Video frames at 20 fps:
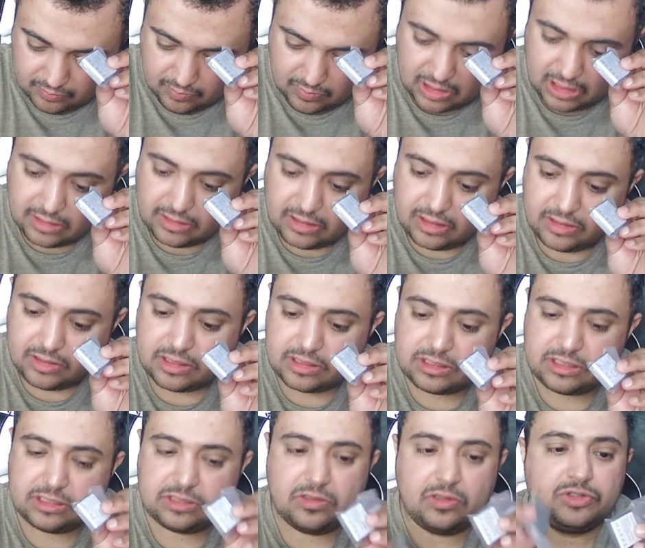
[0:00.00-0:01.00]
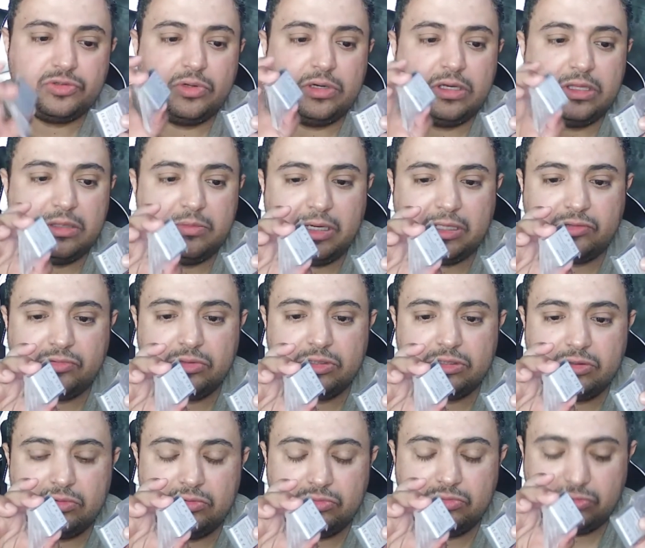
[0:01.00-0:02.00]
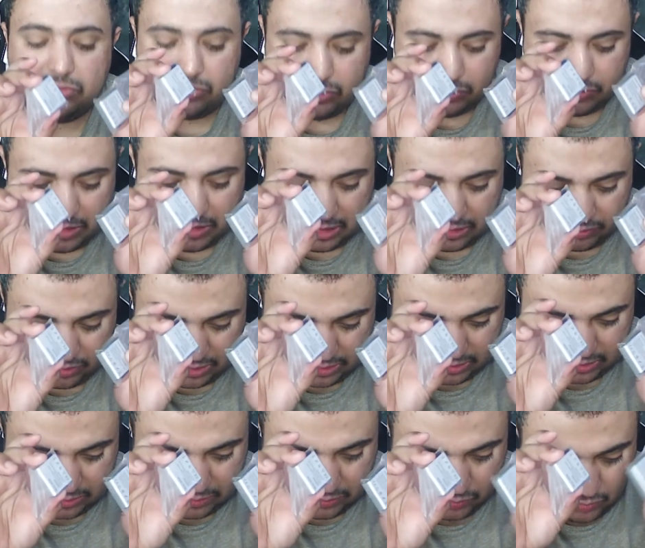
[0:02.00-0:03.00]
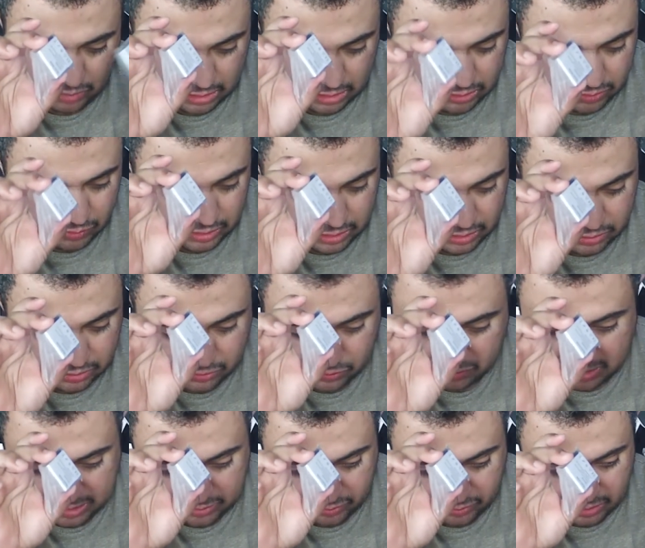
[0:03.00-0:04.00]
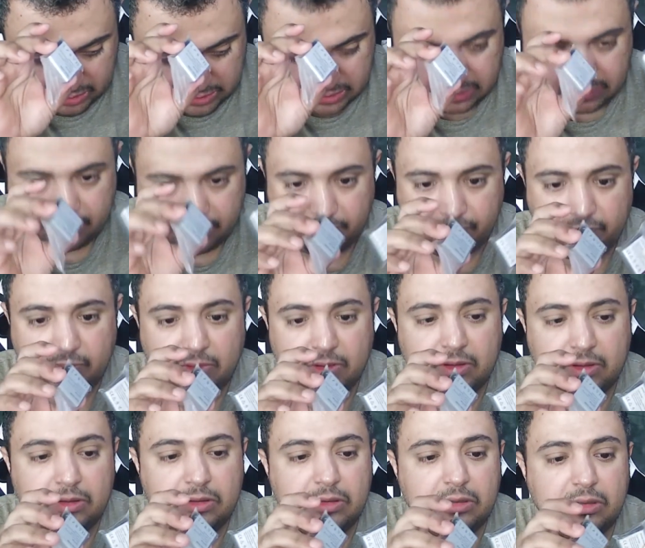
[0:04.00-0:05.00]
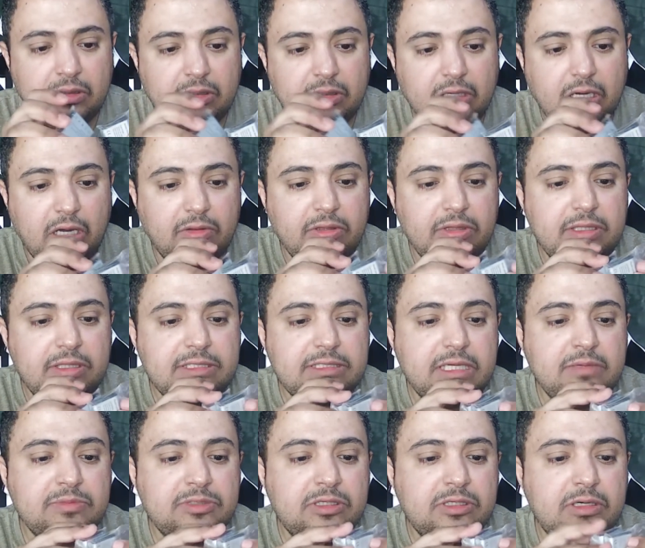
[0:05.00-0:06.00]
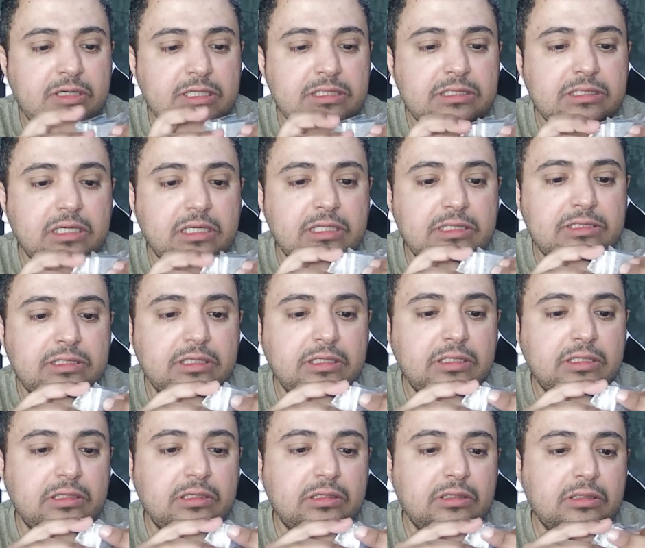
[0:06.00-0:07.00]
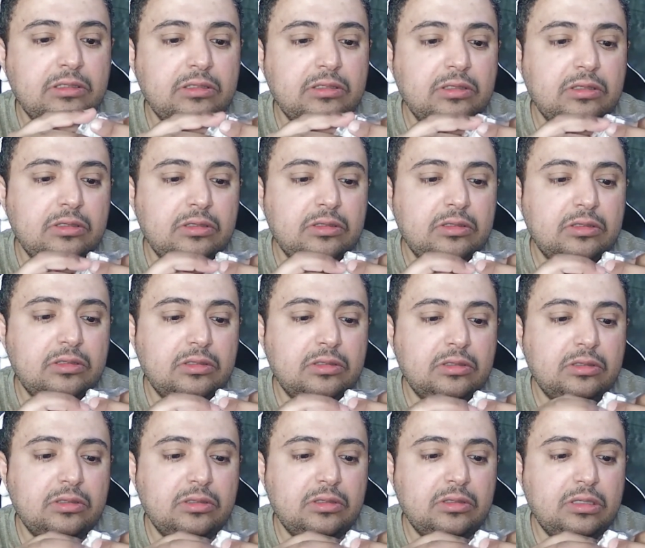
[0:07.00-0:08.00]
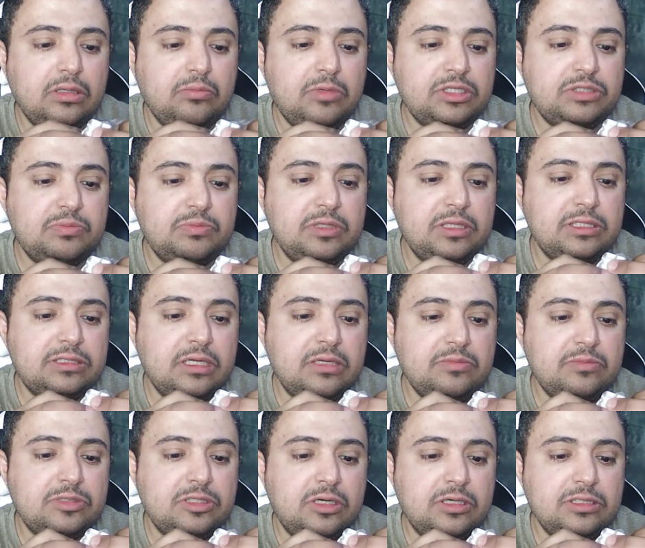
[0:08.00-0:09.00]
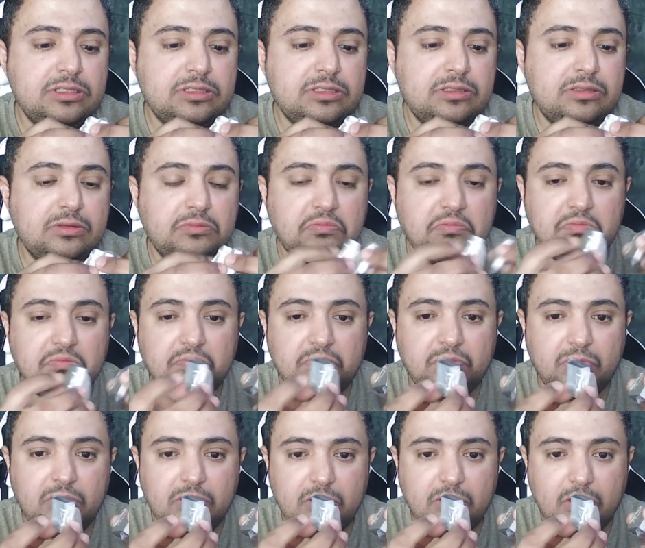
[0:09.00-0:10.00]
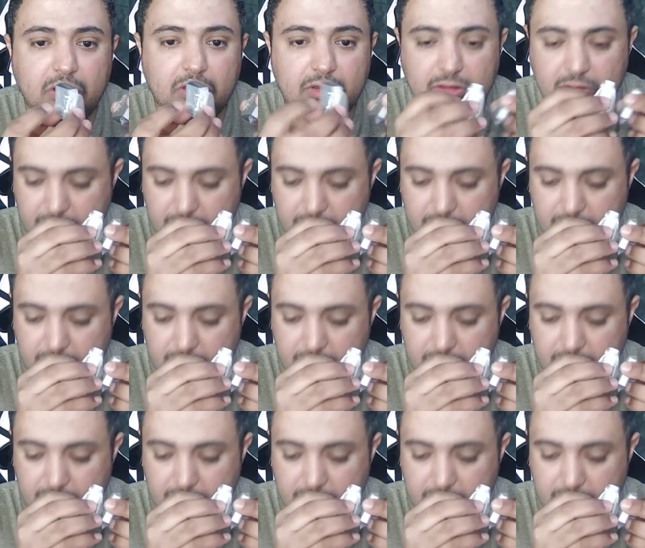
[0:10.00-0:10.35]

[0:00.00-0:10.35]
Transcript: and then this is also another battery. So 2 batteries. Why do we need 2 batteries? Are they the same size? Let's see. They must be the same size. They are.